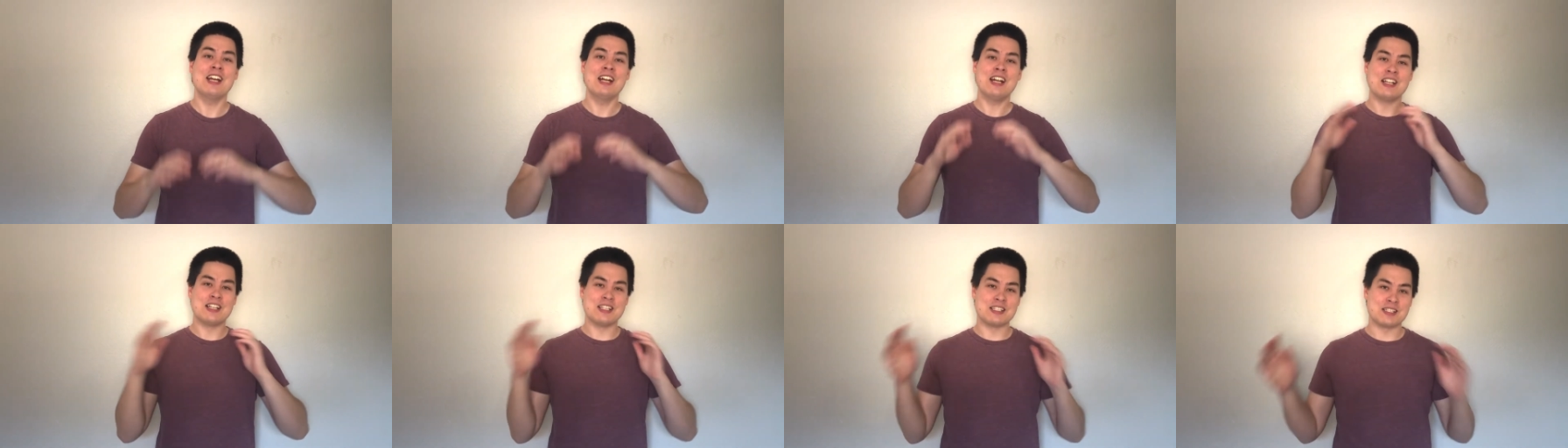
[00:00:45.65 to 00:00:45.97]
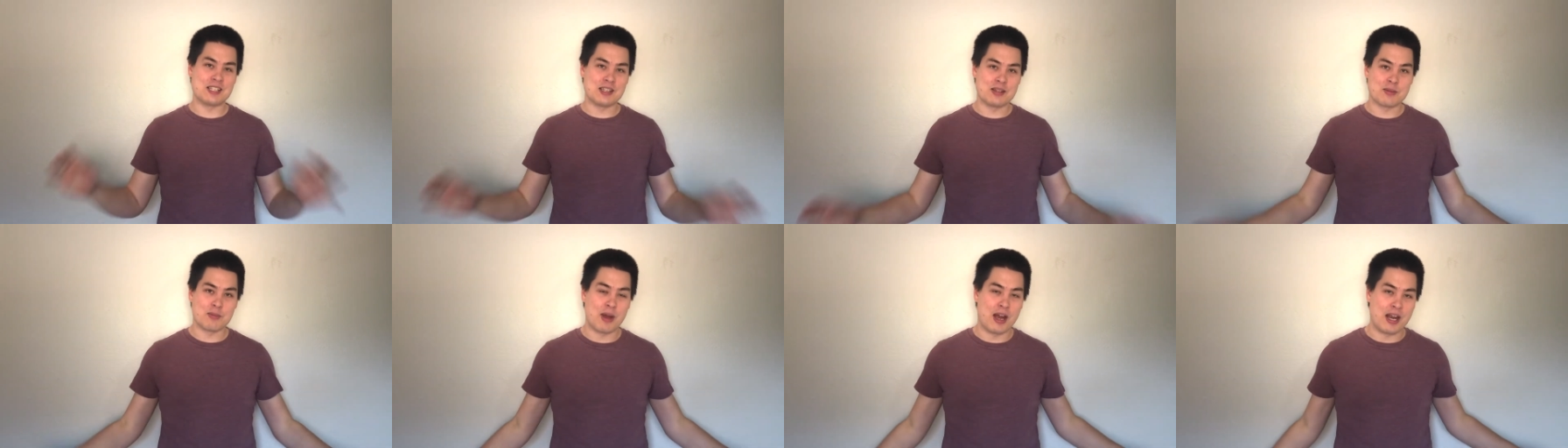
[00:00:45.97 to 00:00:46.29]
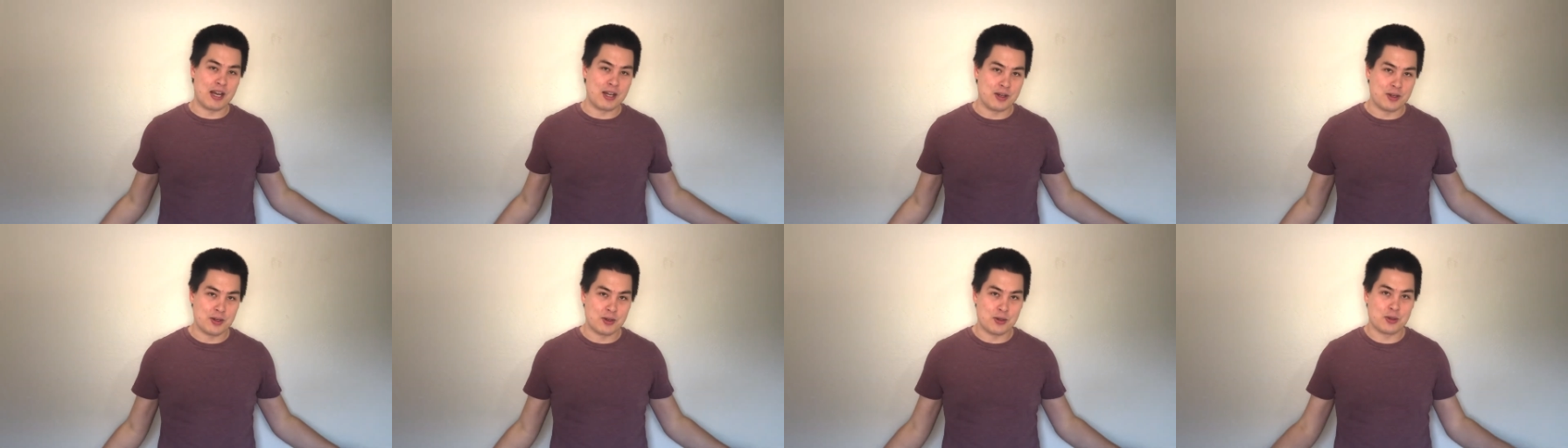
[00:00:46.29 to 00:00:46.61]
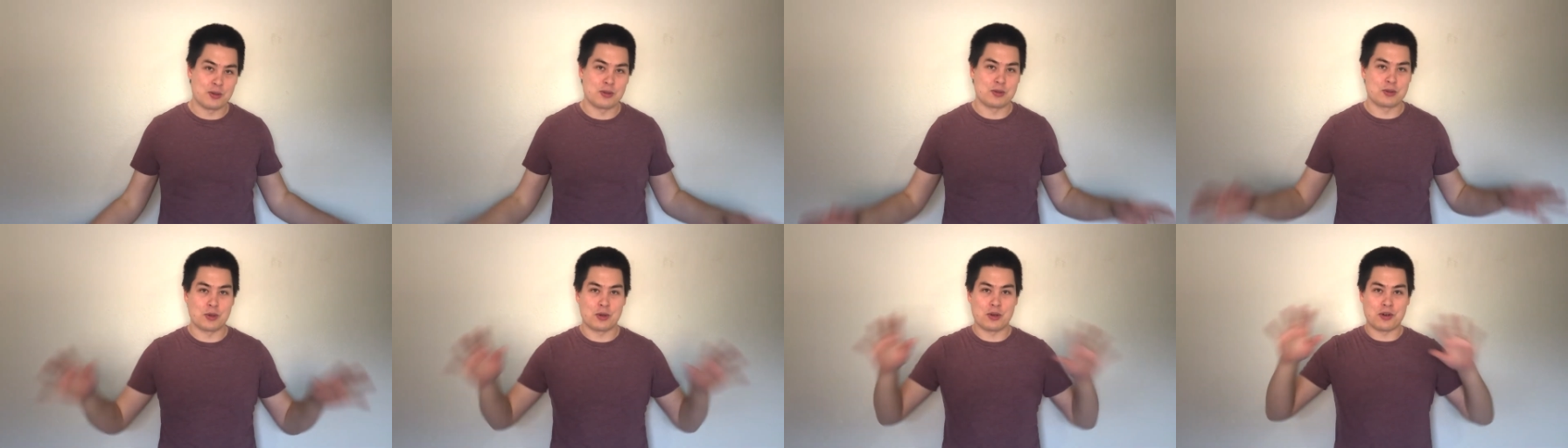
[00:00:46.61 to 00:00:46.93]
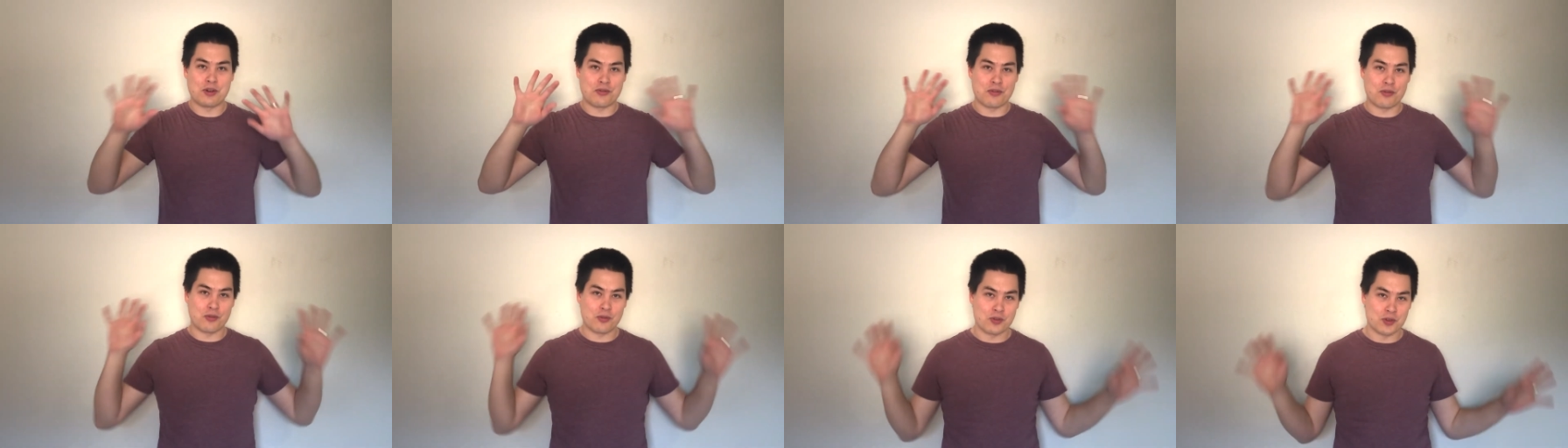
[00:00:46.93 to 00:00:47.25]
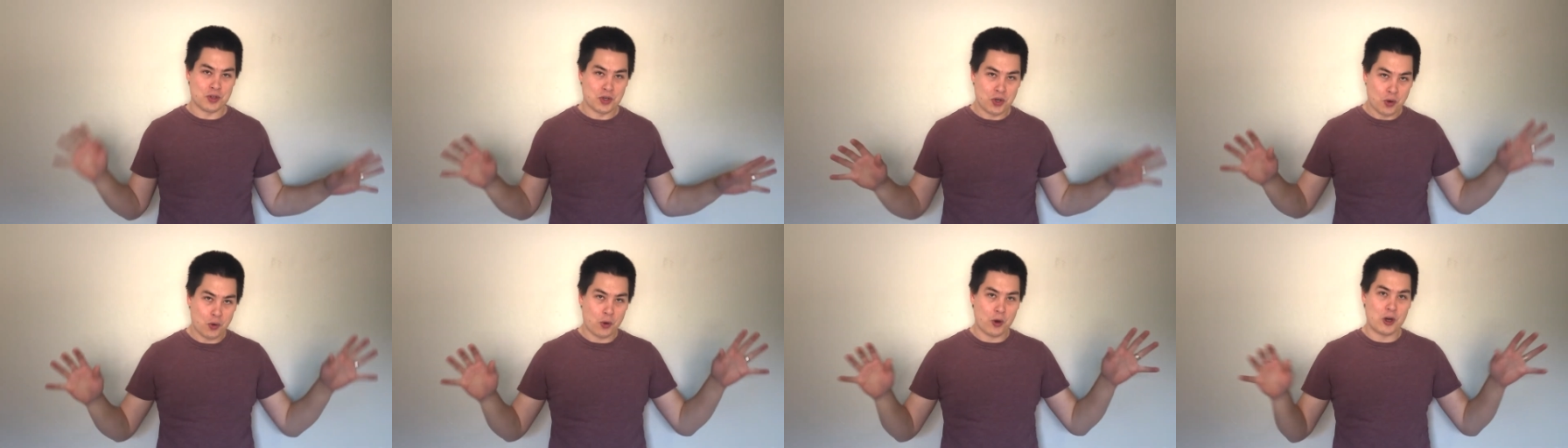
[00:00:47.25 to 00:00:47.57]
This is my new sort of
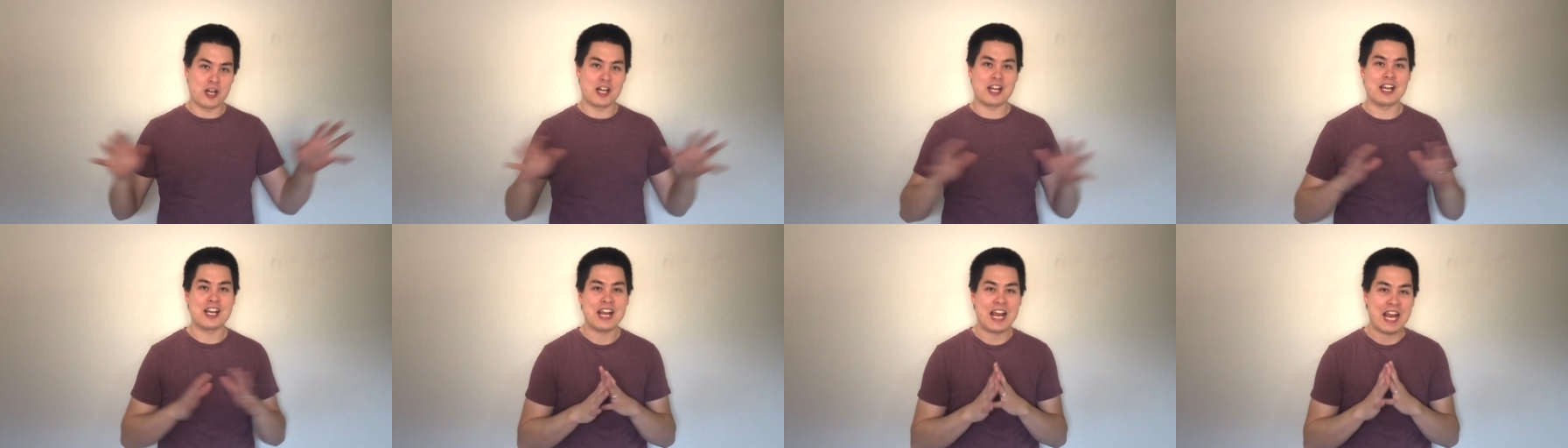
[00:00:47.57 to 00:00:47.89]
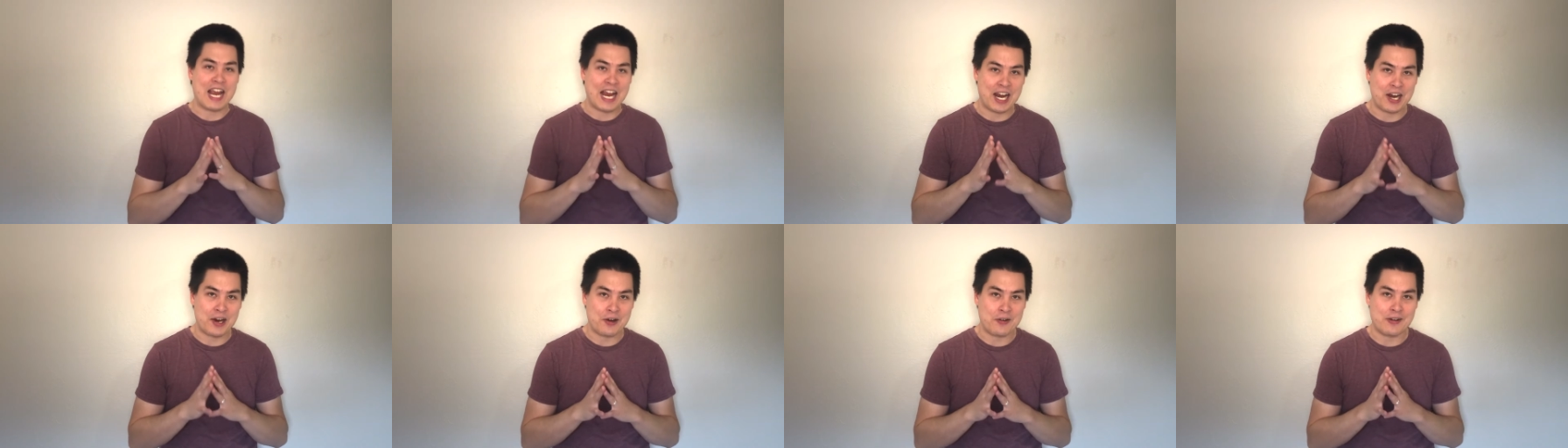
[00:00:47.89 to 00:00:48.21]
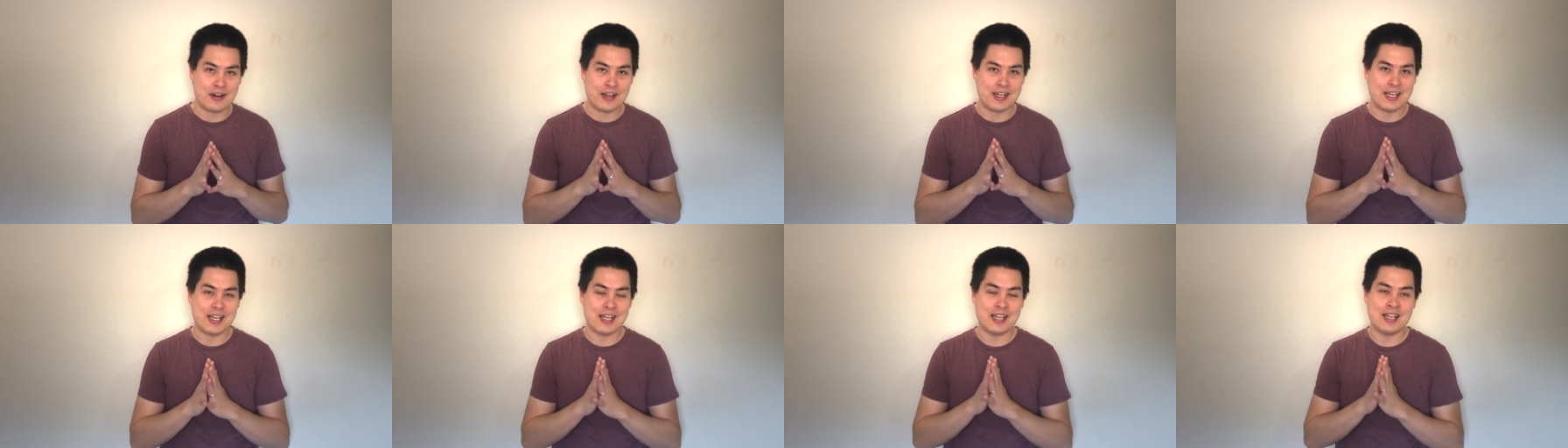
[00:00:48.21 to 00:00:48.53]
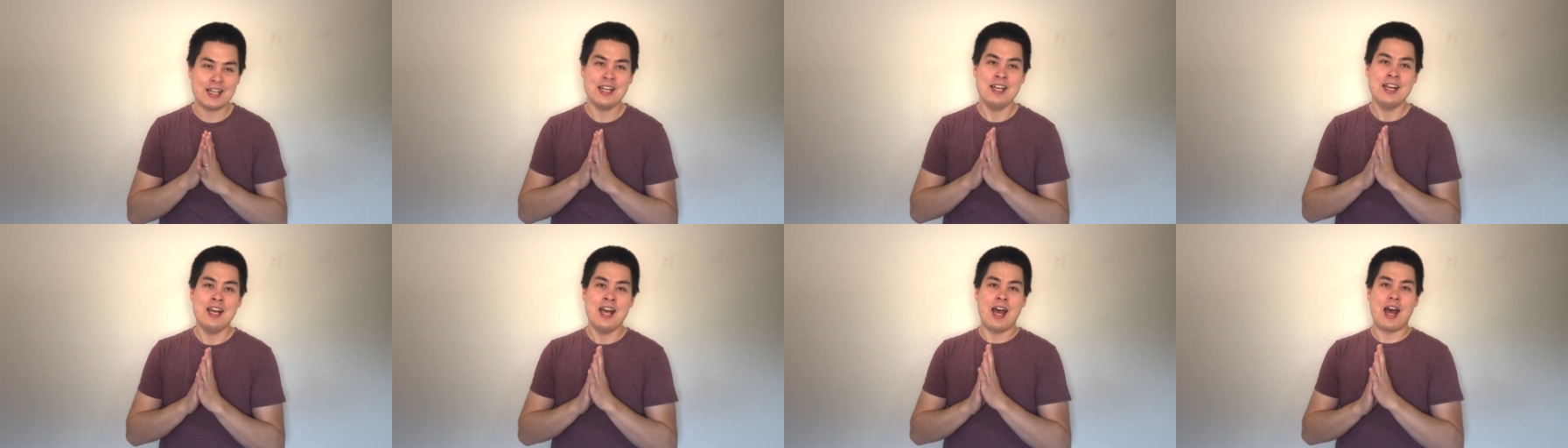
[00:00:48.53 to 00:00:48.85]
recording area.